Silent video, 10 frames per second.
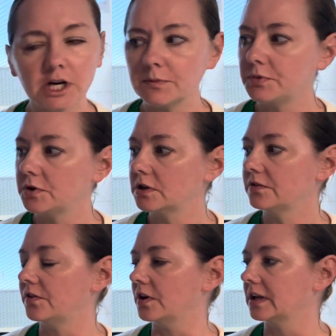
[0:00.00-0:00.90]

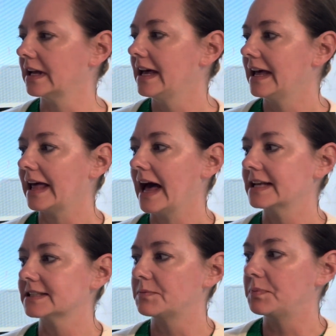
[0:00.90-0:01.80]
beautiful. It
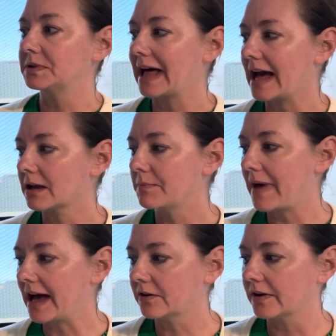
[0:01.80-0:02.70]
has a black
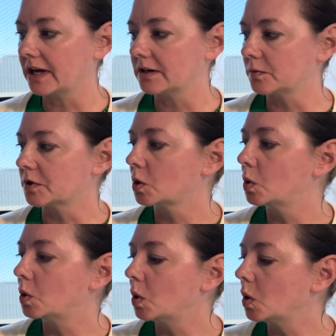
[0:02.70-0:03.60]
background with
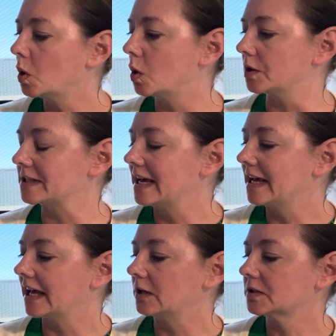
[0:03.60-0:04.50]
gold.
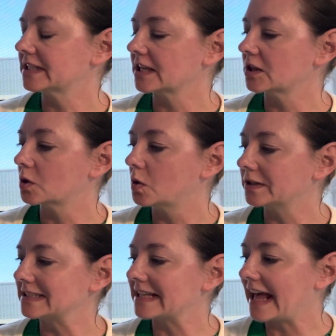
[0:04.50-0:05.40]
It looks like the
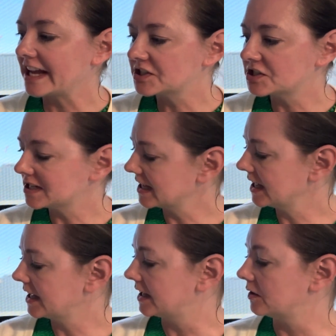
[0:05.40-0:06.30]
gold is etched
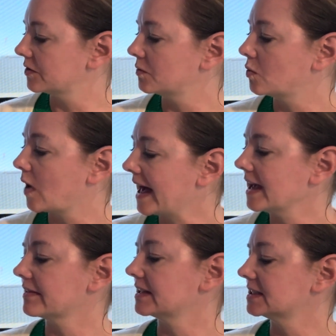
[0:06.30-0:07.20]
in, or the
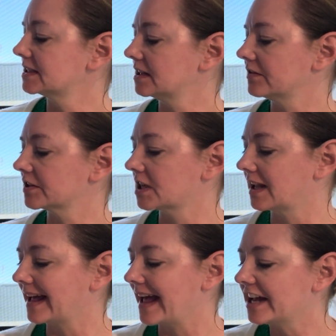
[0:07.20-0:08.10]
white and the silver is
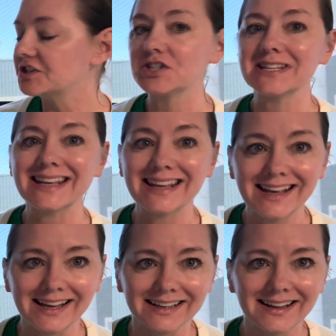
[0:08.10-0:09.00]
all etched
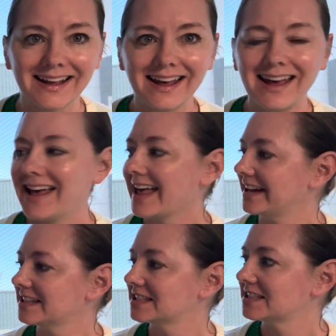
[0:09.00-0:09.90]
in.
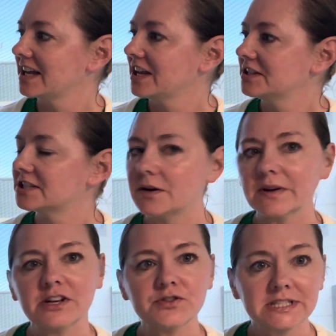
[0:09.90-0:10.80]
And it's so
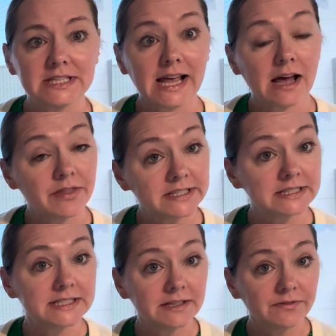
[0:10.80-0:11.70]
interesting how this
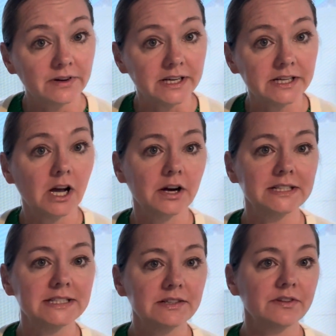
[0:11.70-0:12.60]
is different. The art
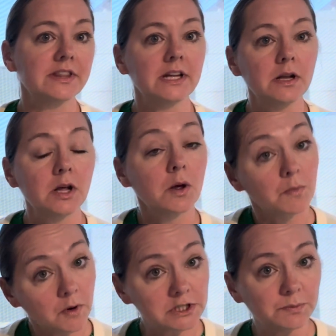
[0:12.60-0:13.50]
is different than
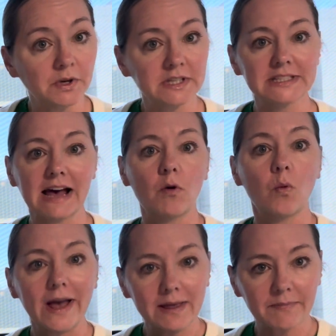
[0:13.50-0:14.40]
most books that have a
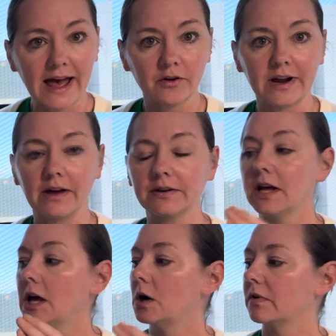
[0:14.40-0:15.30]
white background
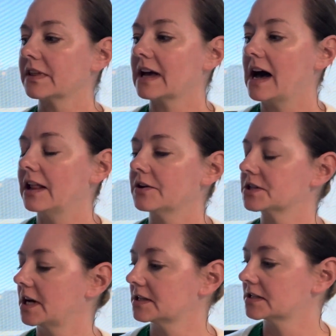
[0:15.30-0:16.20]
with
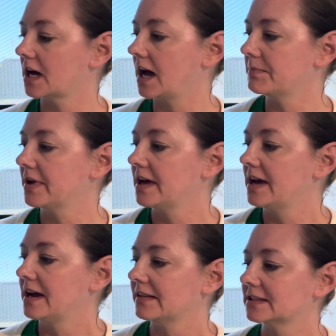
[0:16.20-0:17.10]
colors on top.
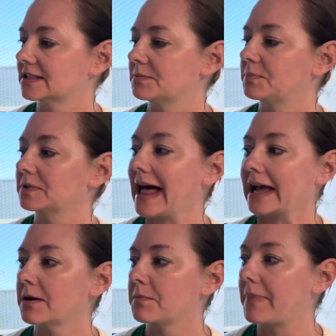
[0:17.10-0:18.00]
This is a
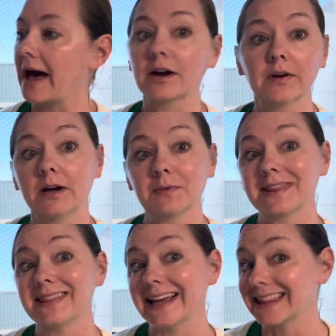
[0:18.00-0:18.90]
black background with
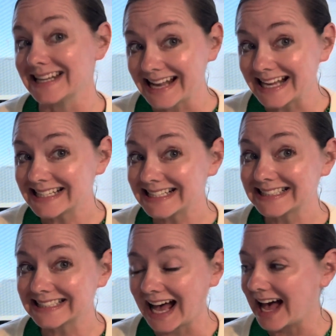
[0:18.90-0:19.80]
like the night
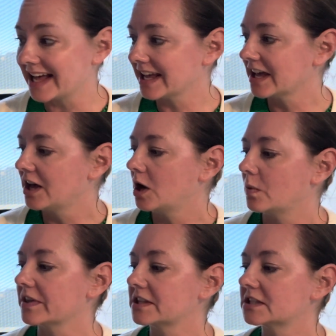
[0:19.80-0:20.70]
sky
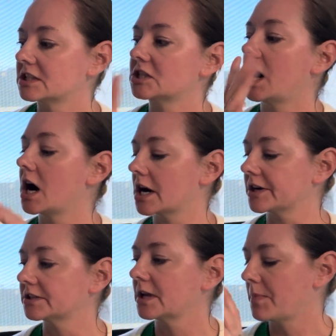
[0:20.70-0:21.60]
with
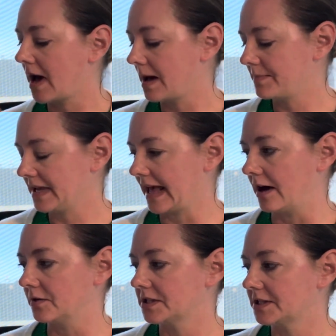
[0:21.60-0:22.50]
stars popping
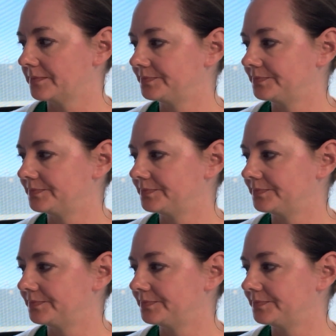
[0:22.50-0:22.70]
out.